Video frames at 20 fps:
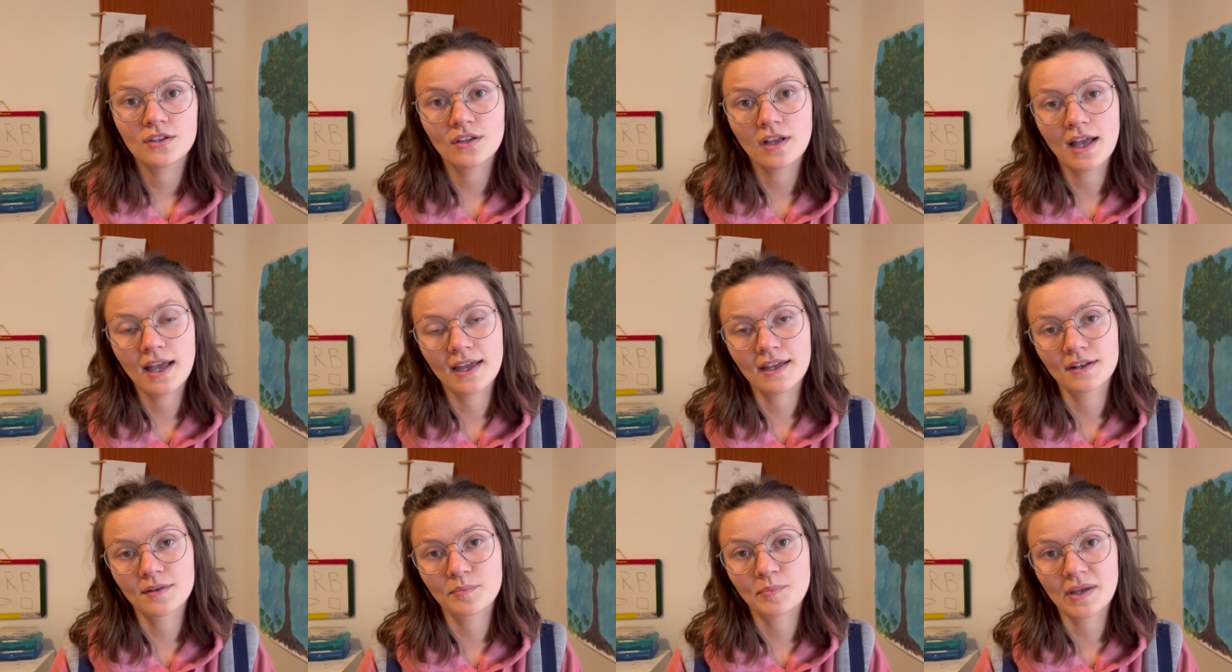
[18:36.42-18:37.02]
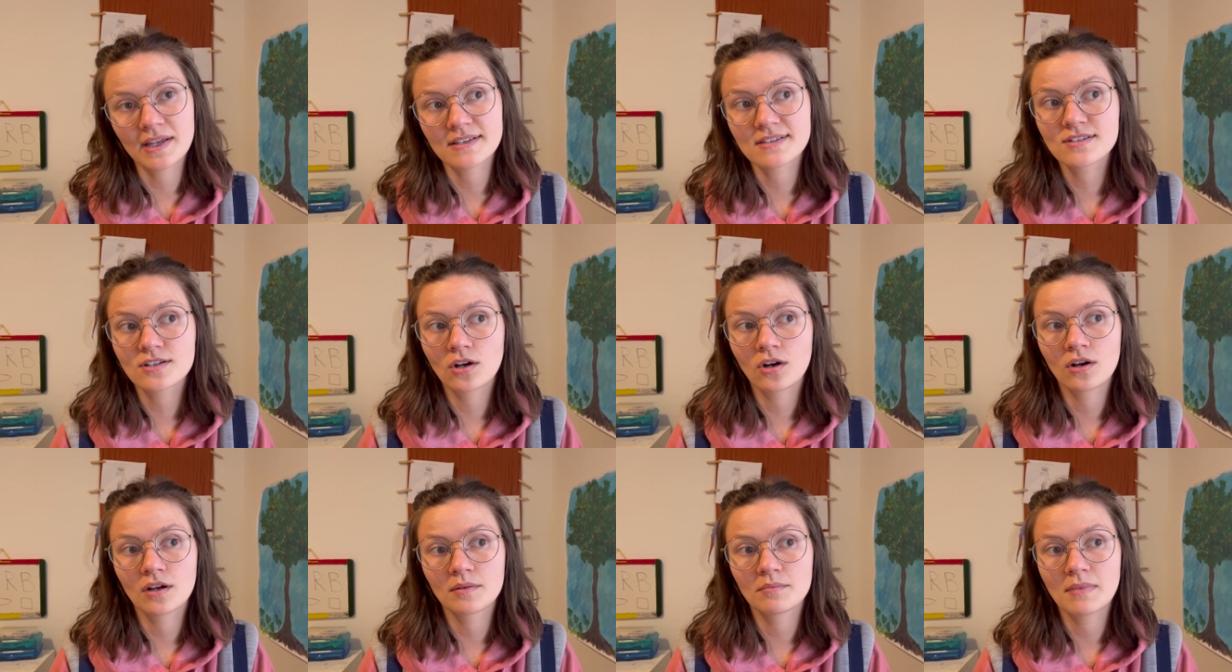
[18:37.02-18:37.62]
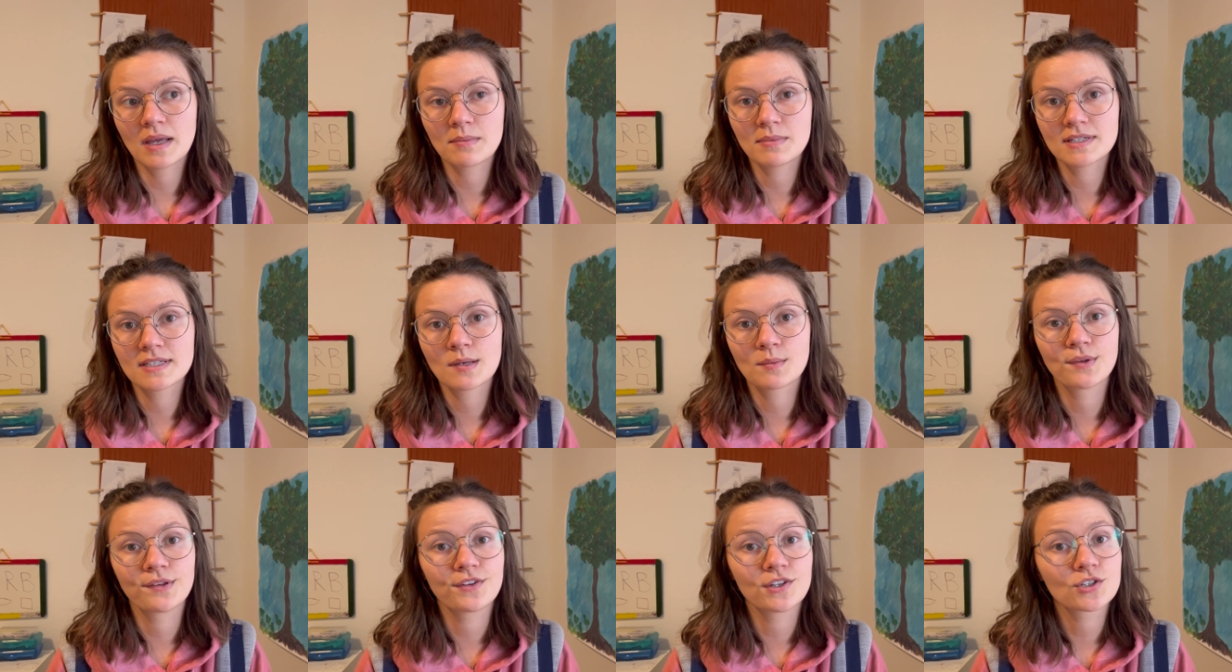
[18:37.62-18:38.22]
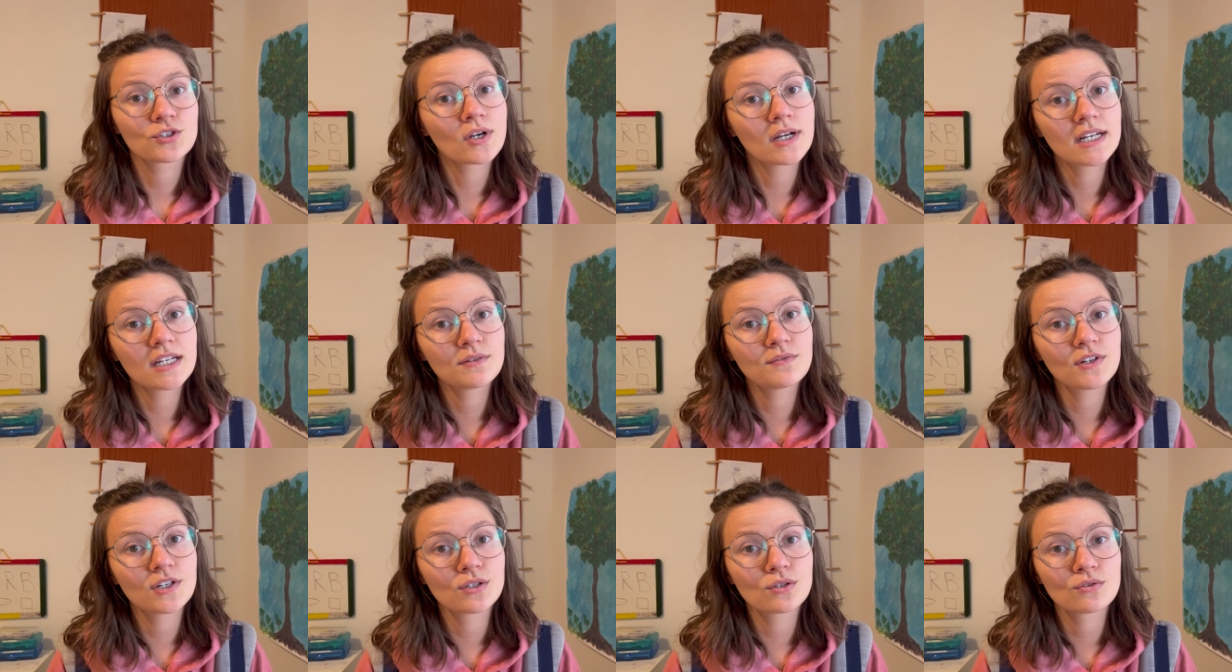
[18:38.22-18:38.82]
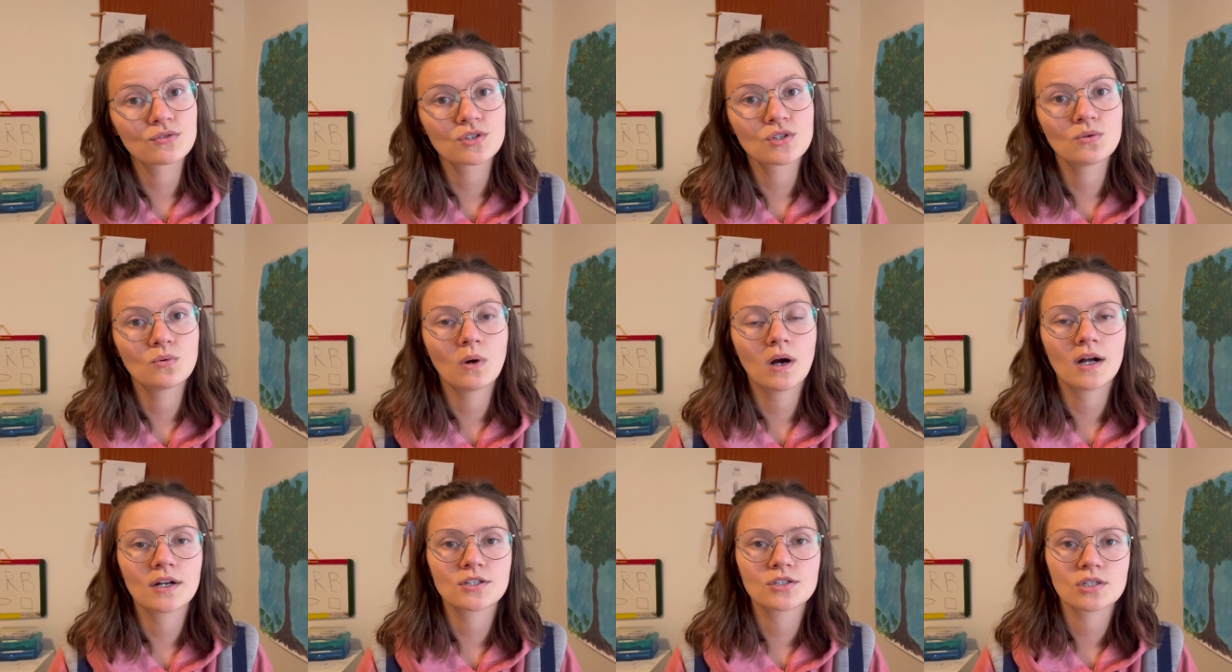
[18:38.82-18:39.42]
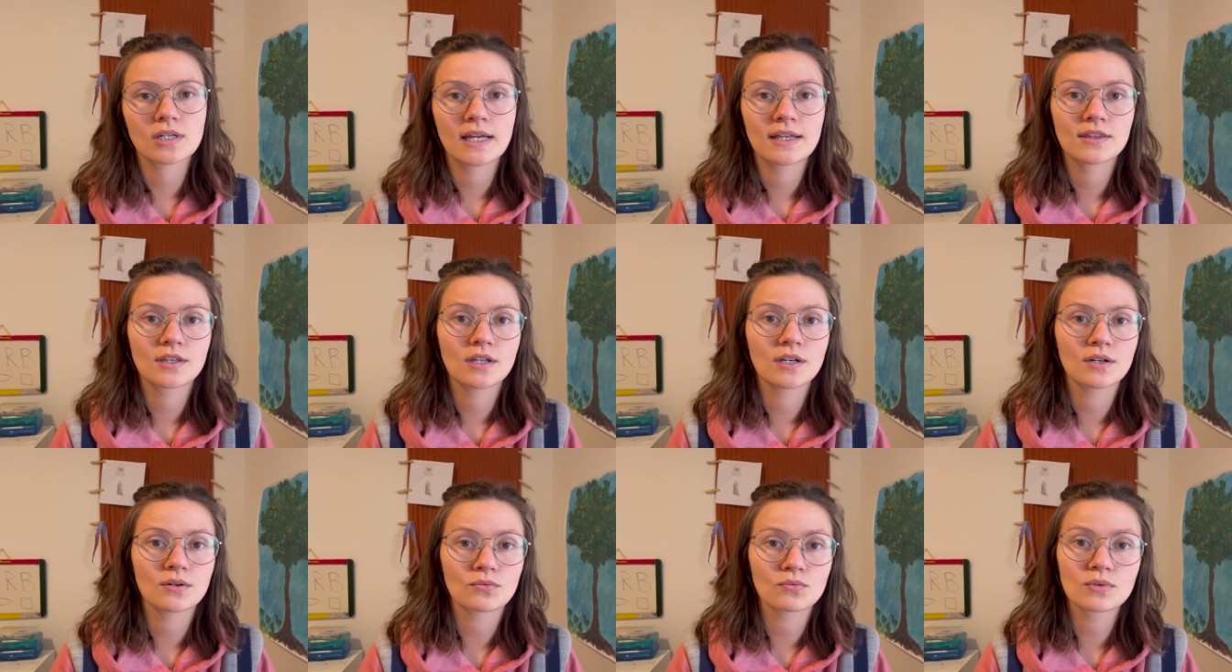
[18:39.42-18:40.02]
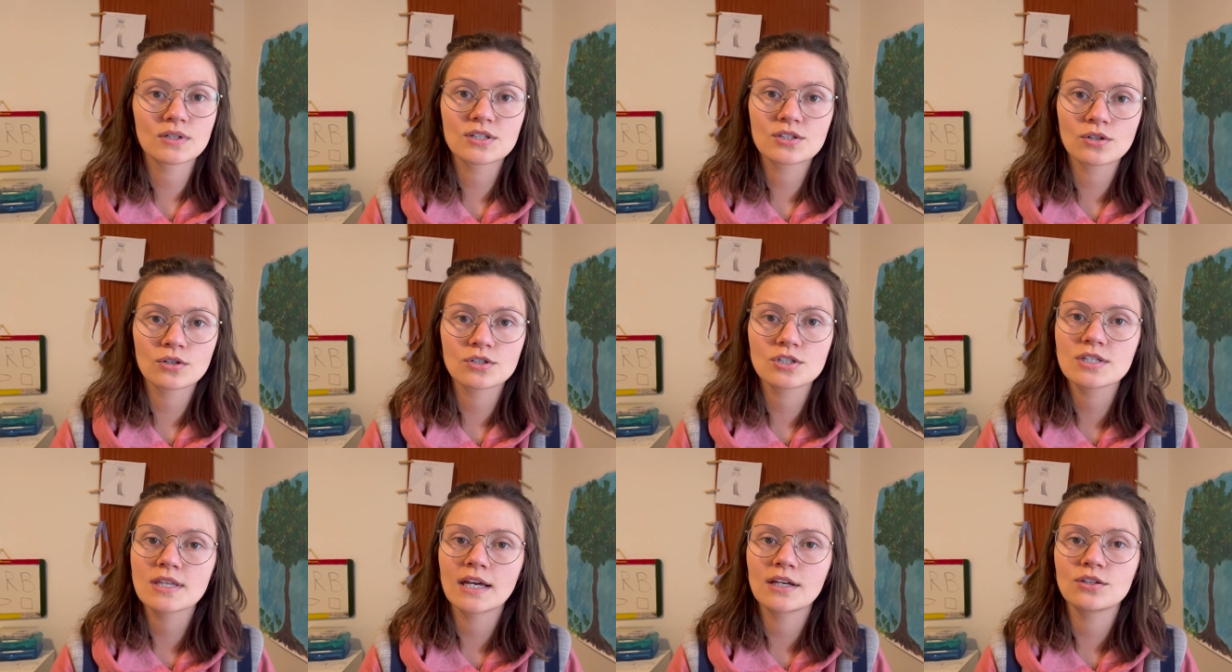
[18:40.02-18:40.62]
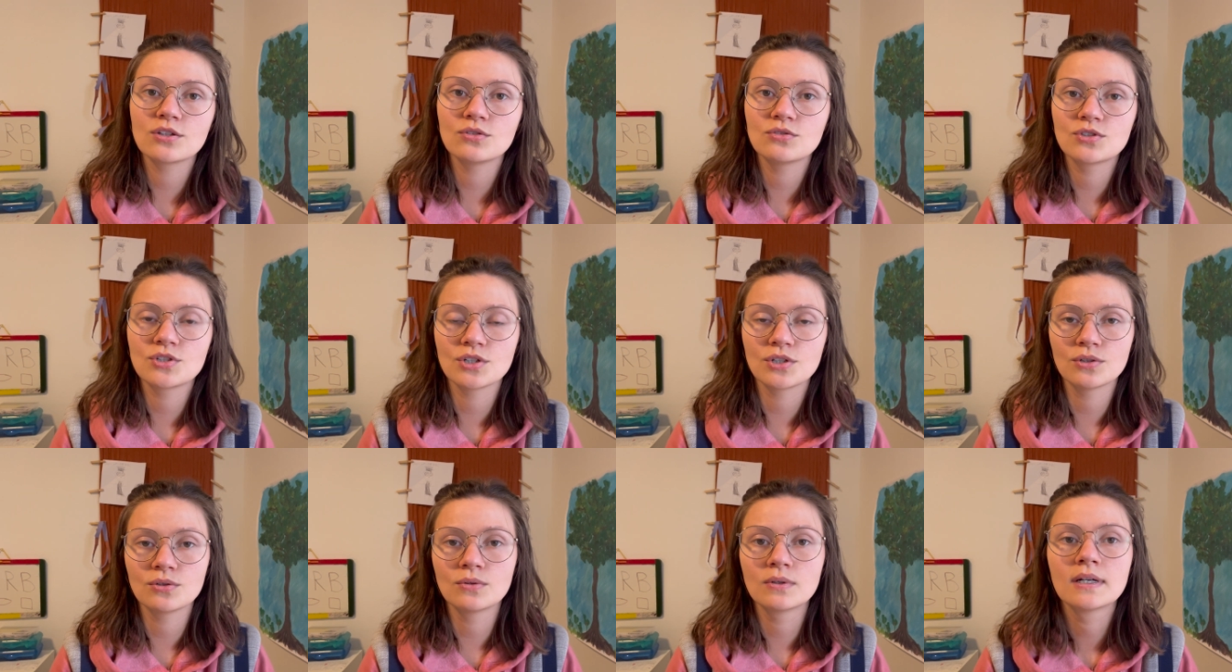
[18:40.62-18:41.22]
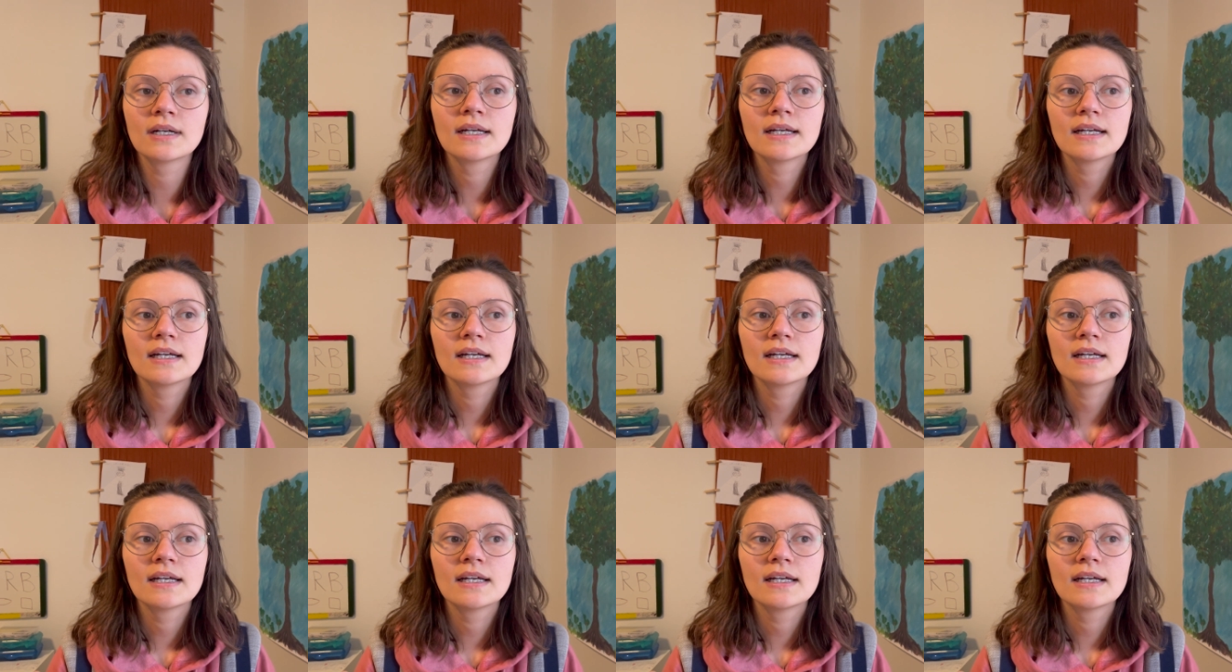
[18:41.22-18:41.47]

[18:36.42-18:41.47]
And based on maybe some of the training videos you watch and the research that you do,